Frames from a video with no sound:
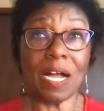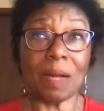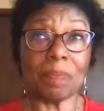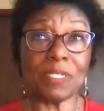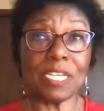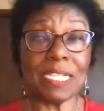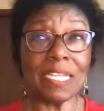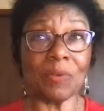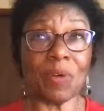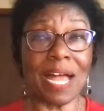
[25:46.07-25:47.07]
particularly
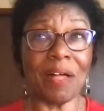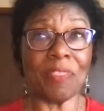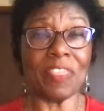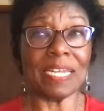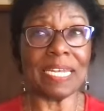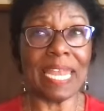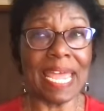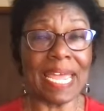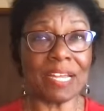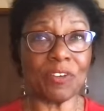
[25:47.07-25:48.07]
around the
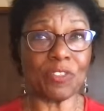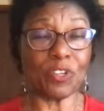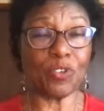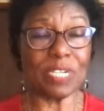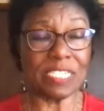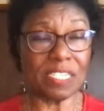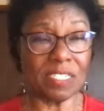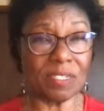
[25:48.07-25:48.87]
neck or the creases